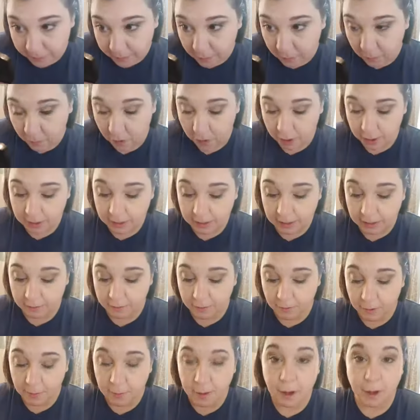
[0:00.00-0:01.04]
Working
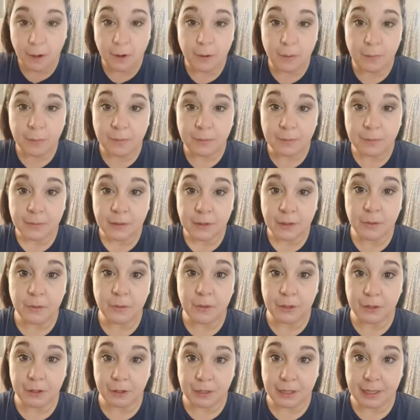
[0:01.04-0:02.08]
from home
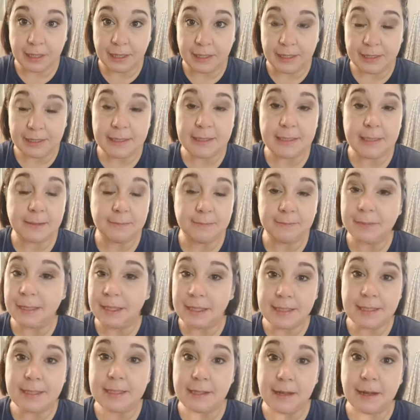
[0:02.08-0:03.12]
with your kids
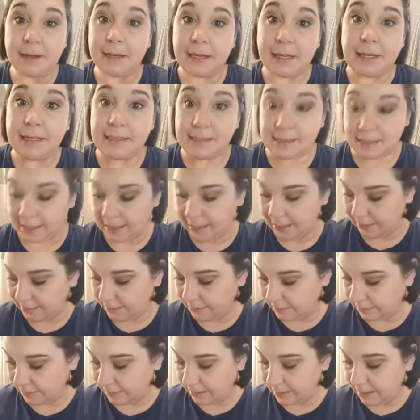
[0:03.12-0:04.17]
is not easy.
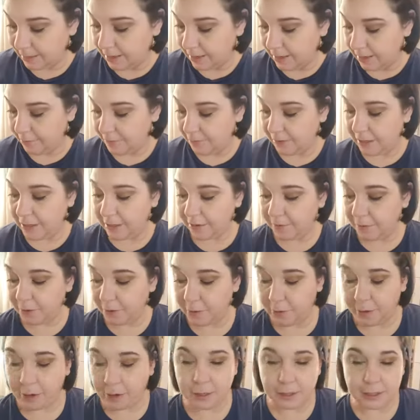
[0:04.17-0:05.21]
If any of you
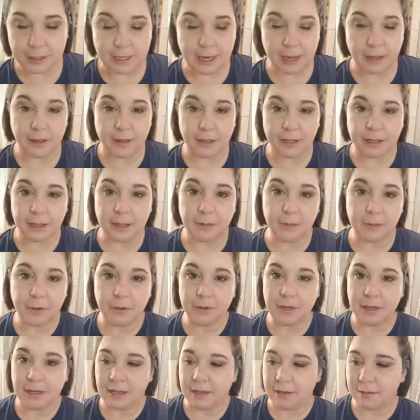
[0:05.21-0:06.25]
are
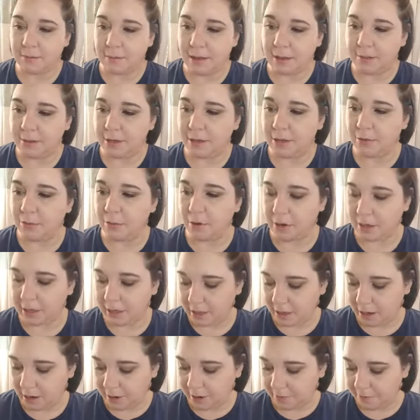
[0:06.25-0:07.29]
telecommuting, maybe you work in
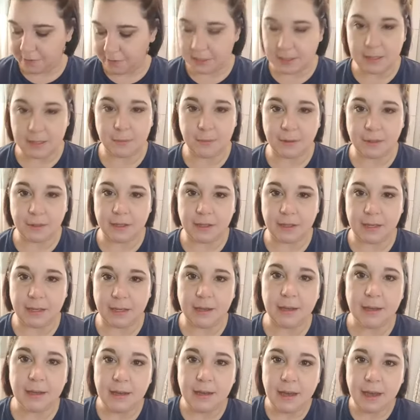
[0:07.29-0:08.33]
office
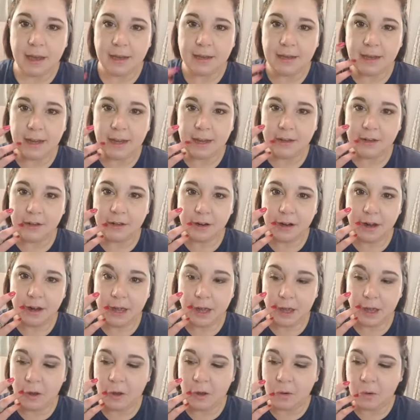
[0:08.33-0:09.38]
typically, and now you're at
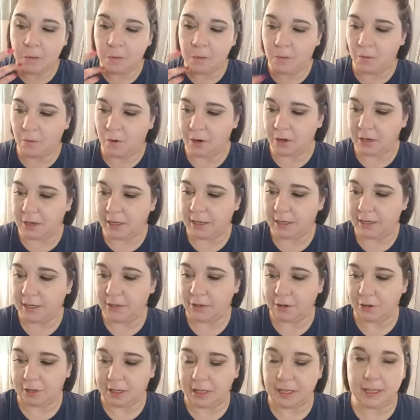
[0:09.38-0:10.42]
home working and
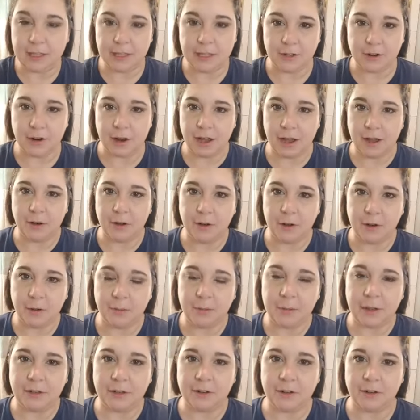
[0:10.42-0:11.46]
your kids are at home
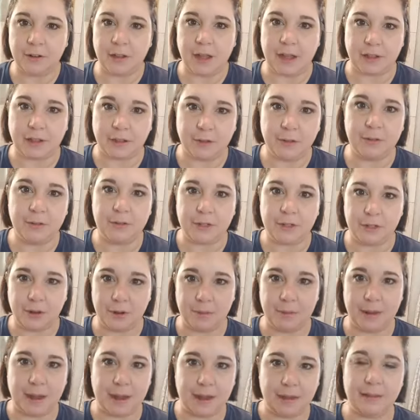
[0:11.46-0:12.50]
and you're like losing your
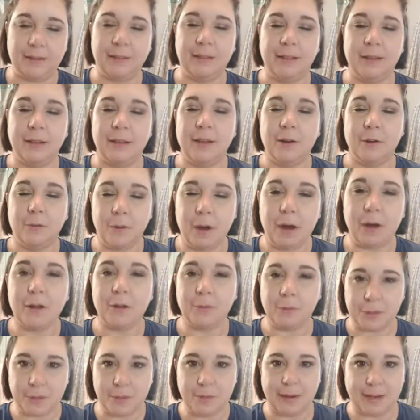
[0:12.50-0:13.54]
mind, welcome
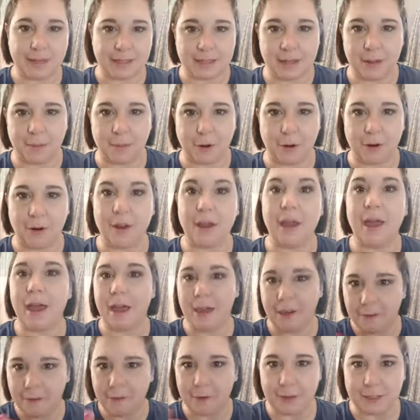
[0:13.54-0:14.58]
to my summer,
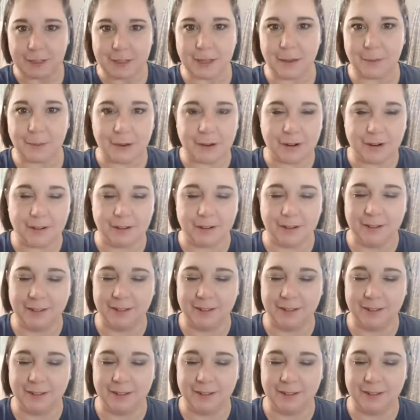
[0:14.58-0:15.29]
every summer.